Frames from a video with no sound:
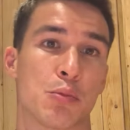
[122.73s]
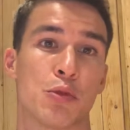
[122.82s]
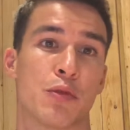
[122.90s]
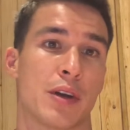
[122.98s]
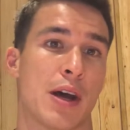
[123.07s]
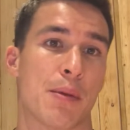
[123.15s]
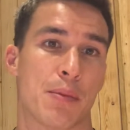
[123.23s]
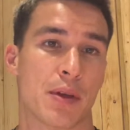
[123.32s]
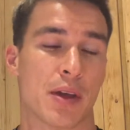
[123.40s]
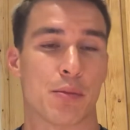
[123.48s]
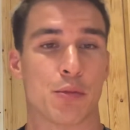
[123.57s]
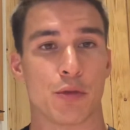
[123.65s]
moving up
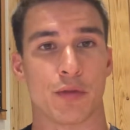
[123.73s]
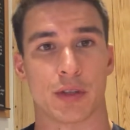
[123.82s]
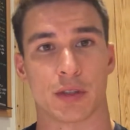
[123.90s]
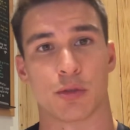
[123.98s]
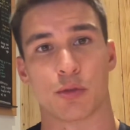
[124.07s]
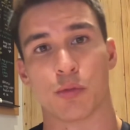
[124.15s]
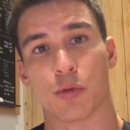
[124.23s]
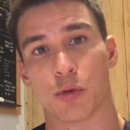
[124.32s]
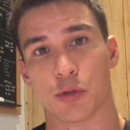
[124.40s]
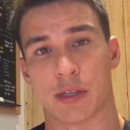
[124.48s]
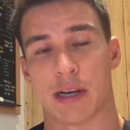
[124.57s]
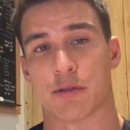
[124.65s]
and moving
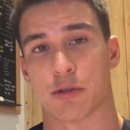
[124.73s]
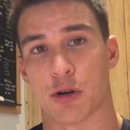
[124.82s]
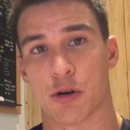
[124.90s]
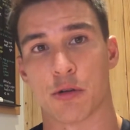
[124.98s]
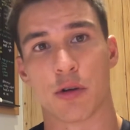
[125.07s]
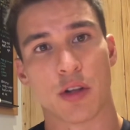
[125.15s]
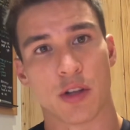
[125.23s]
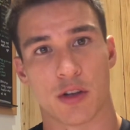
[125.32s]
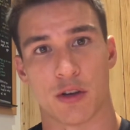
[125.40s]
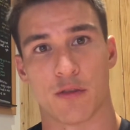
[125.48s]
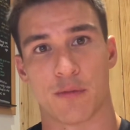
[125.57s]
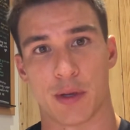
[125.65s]
towards our goal
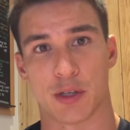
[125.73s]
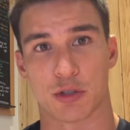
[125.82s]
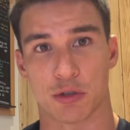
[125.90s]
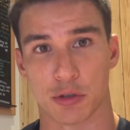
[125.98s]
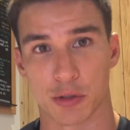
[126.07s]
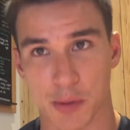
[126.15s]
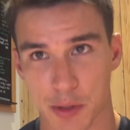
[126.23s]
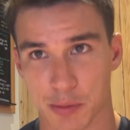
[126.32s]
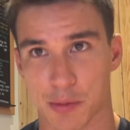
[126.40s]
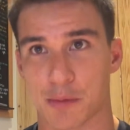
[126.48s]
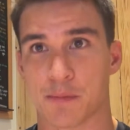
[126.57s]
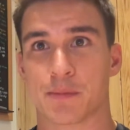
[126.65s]
of being as strong as
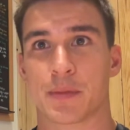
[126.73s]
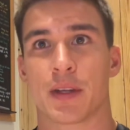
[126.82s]
possible.